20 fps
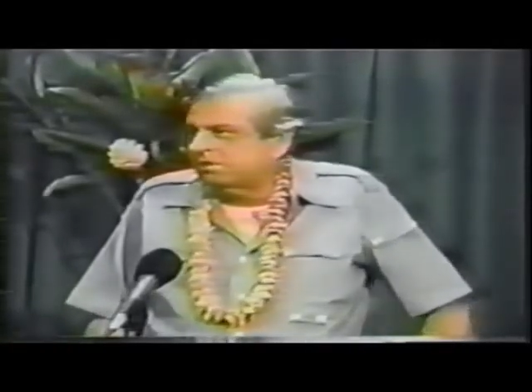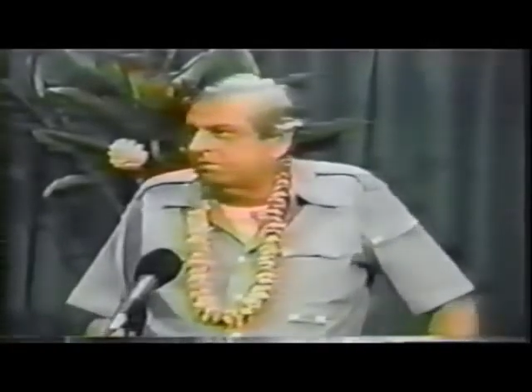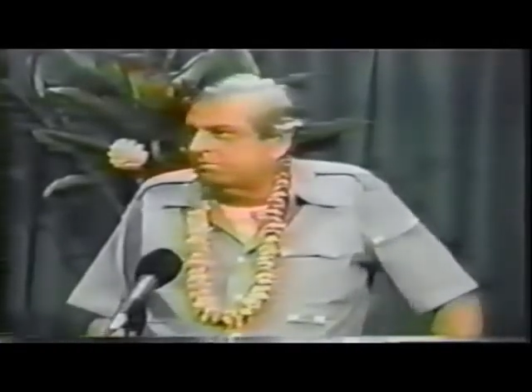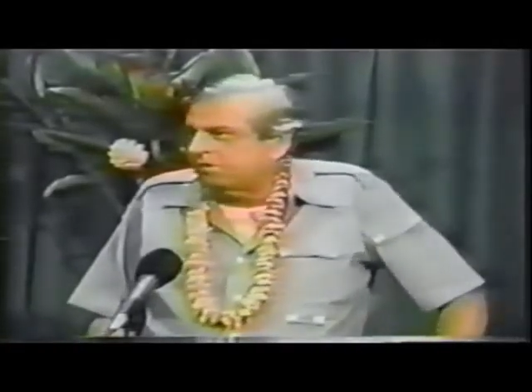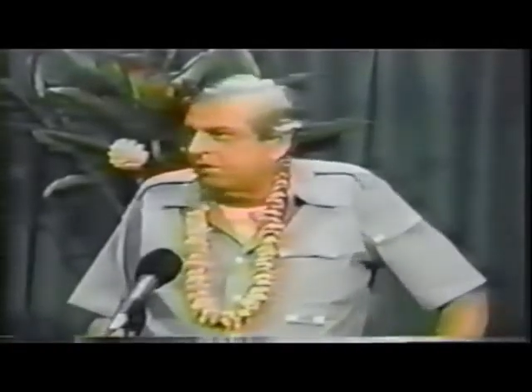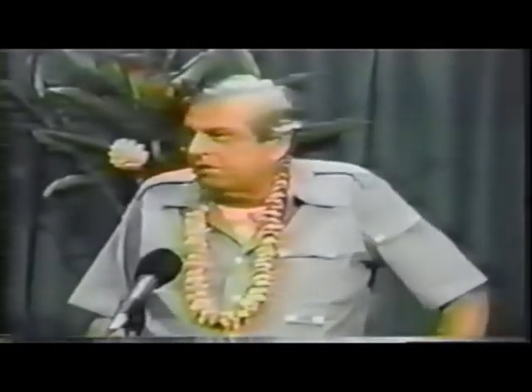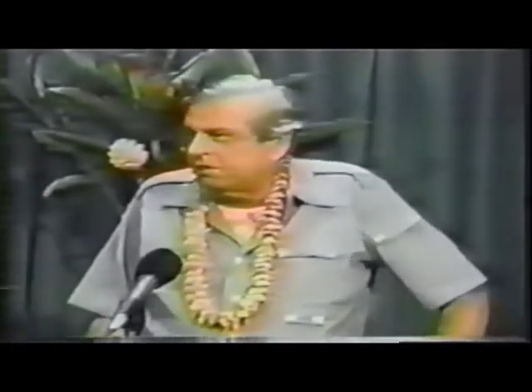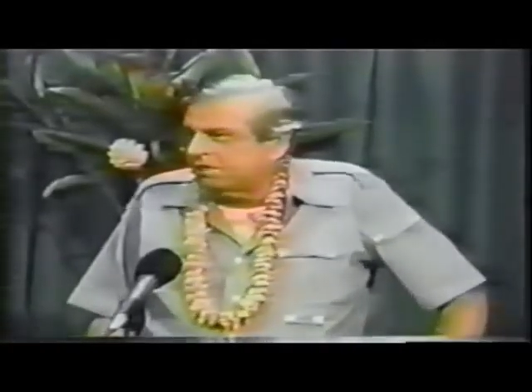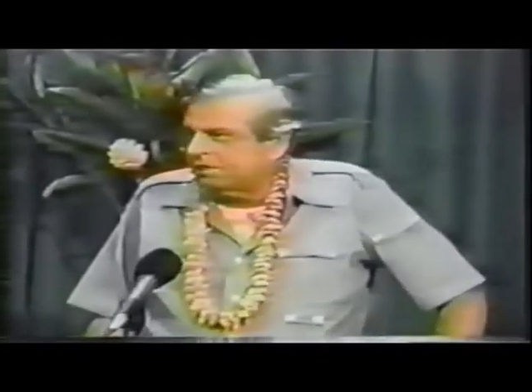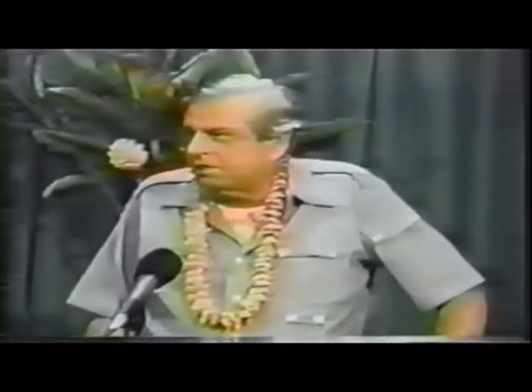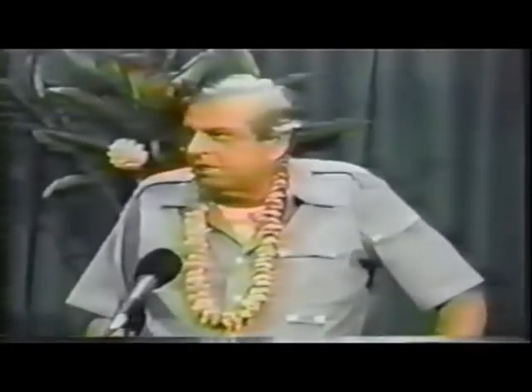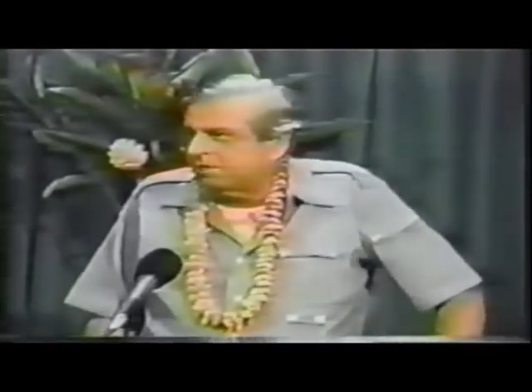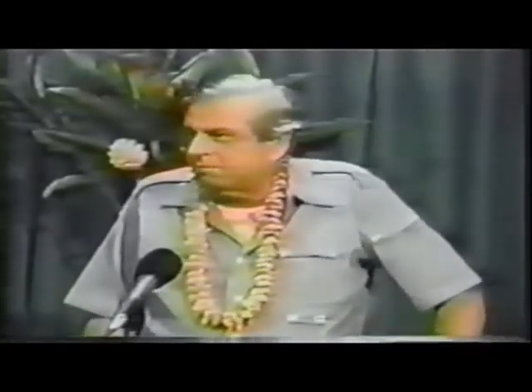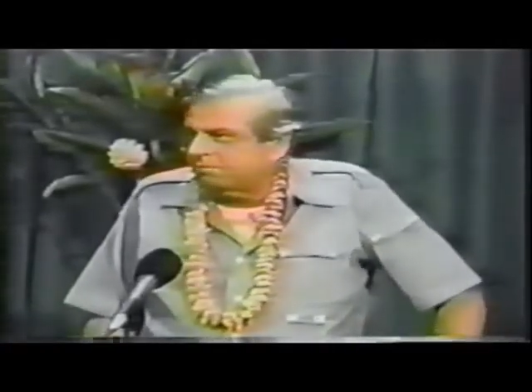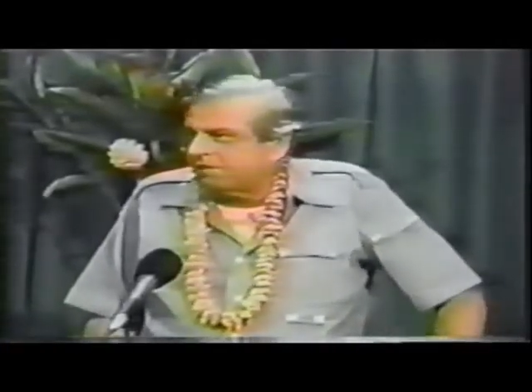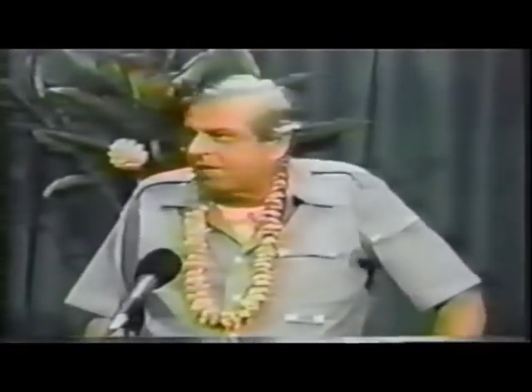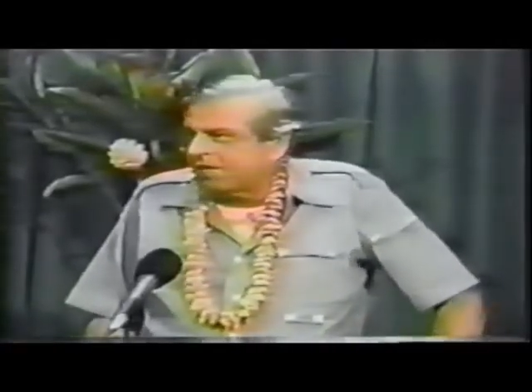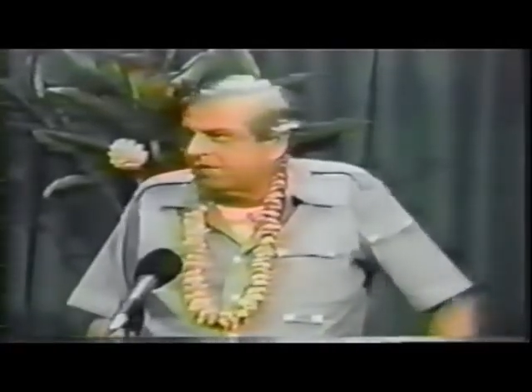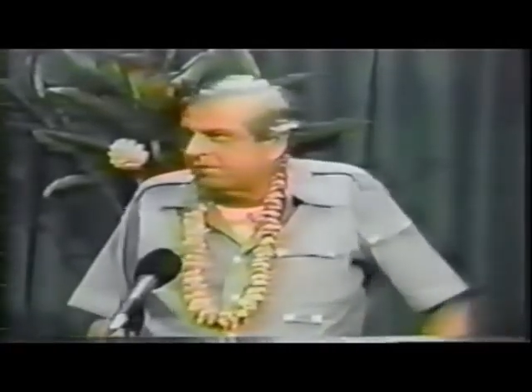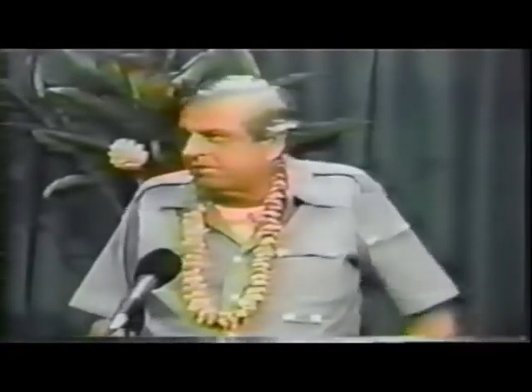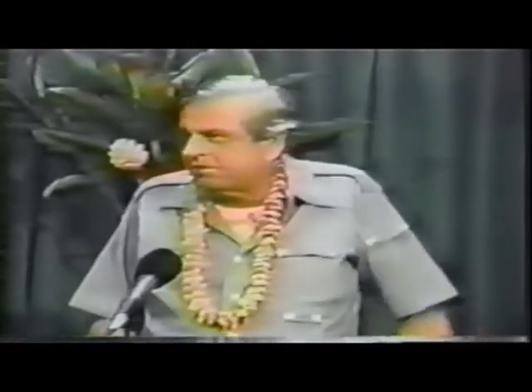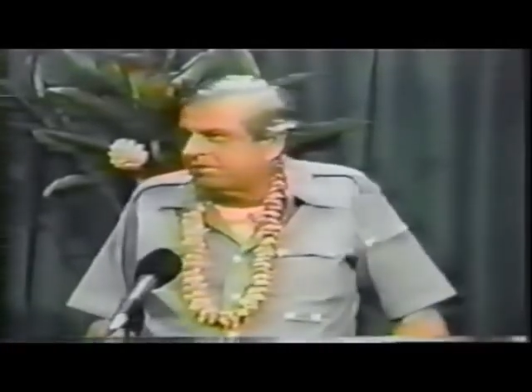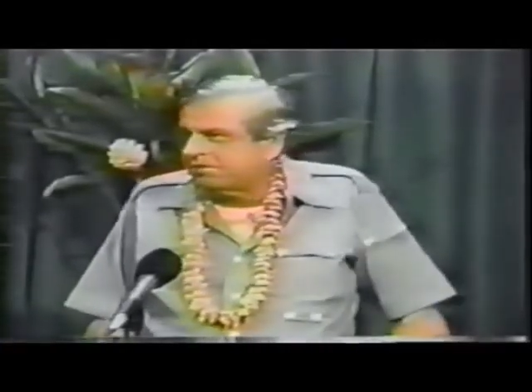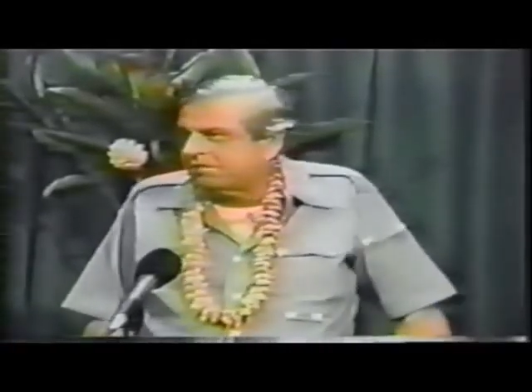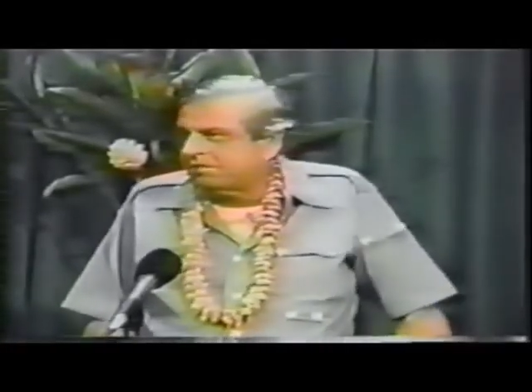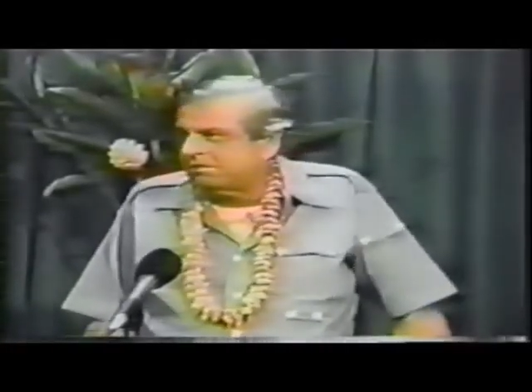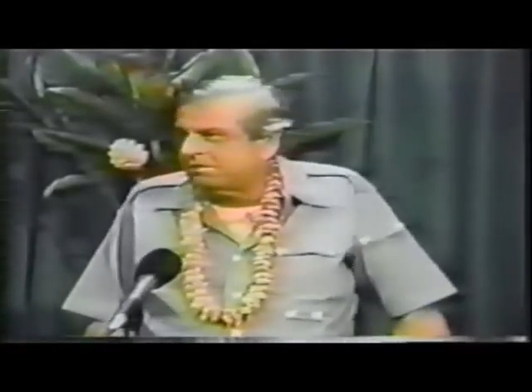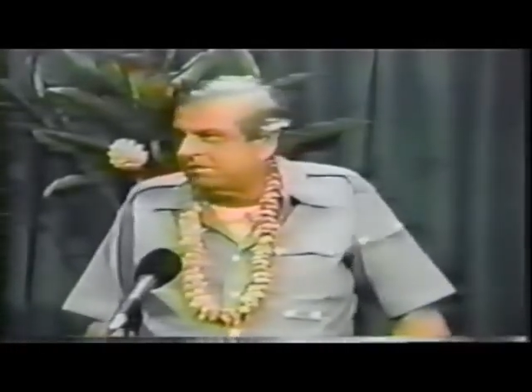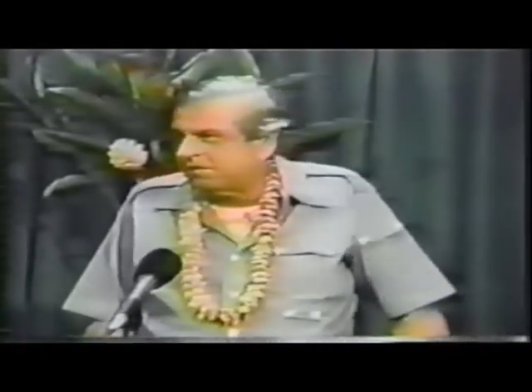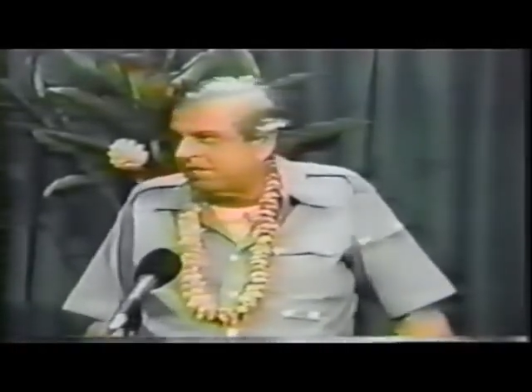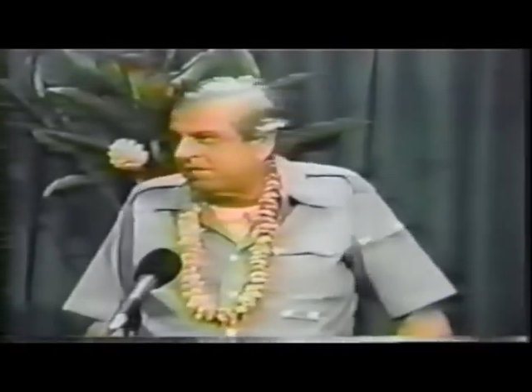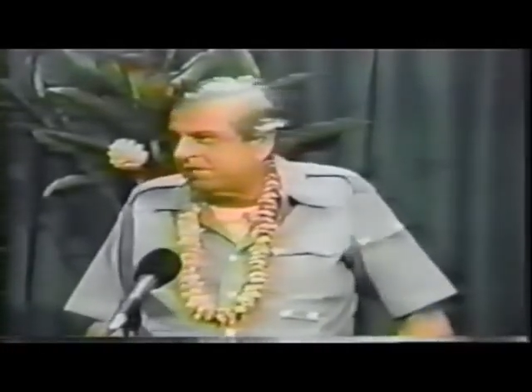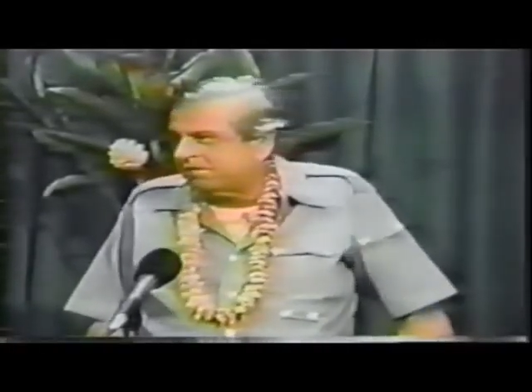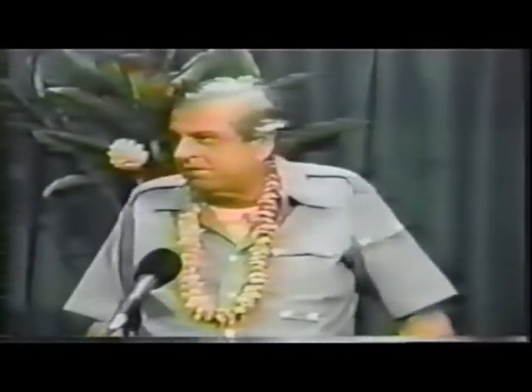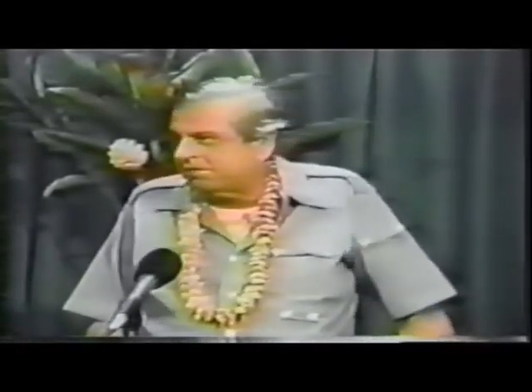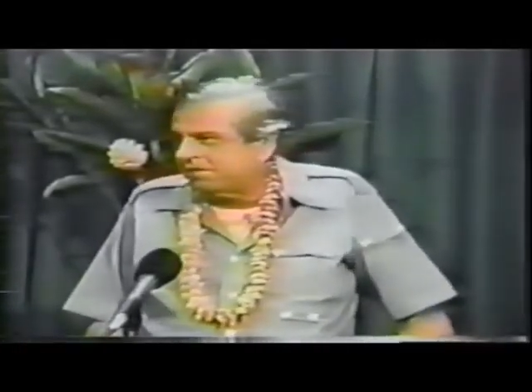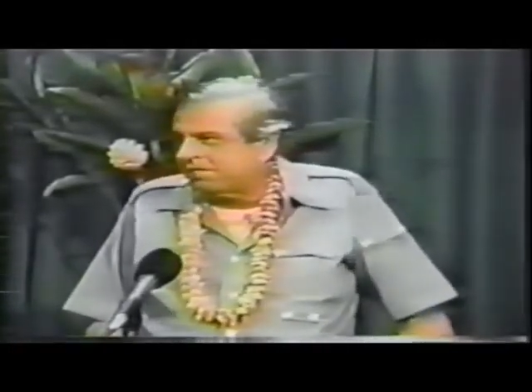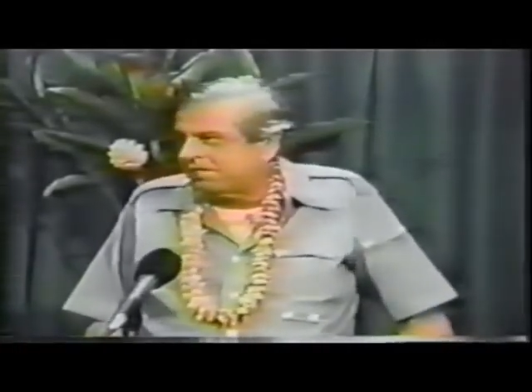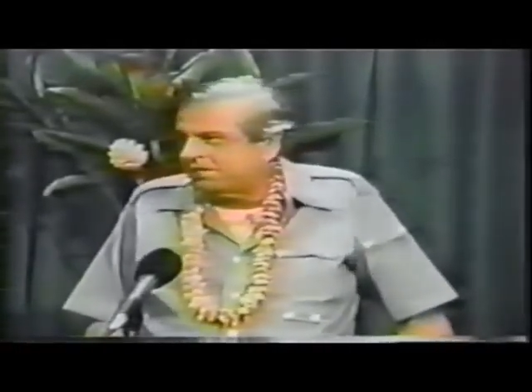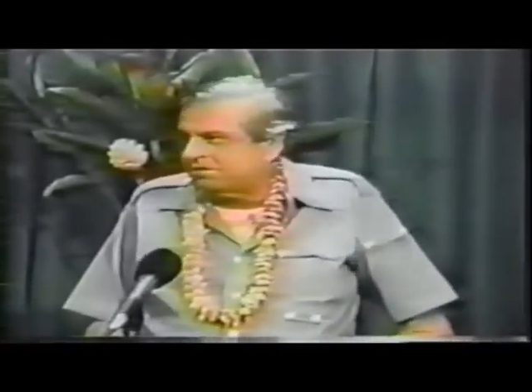all income taxes in the United
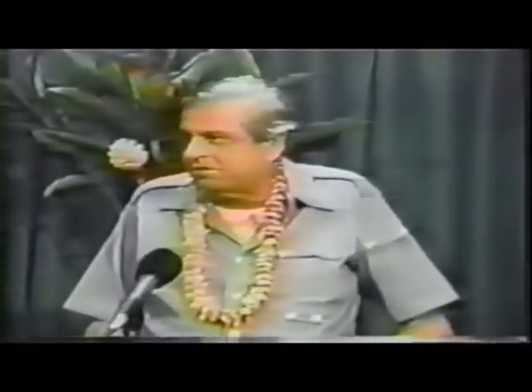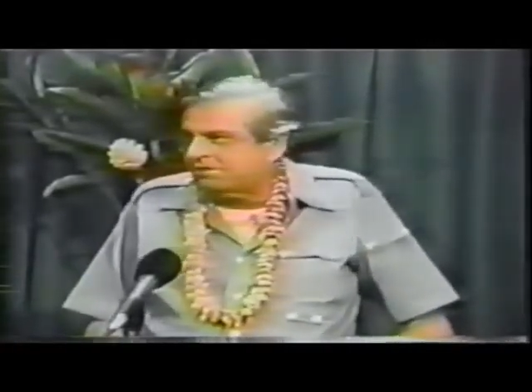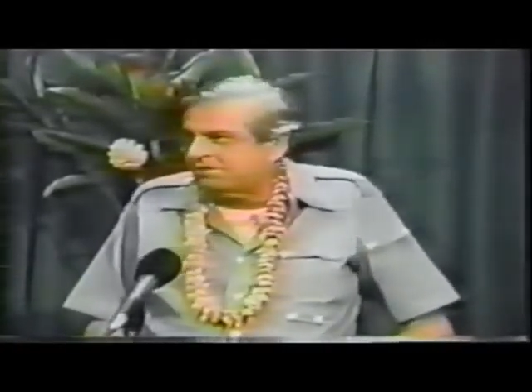States